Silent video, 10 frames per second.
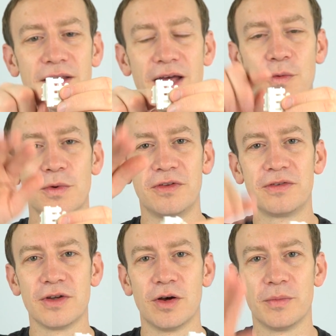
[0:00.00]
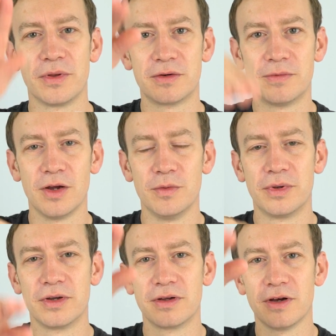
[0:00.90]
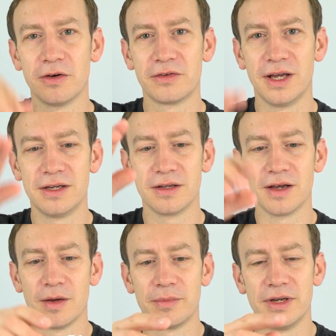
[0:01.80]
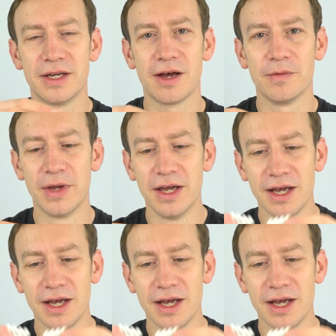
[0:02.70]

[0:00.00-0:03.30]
that would stop the rope oscillating up and down.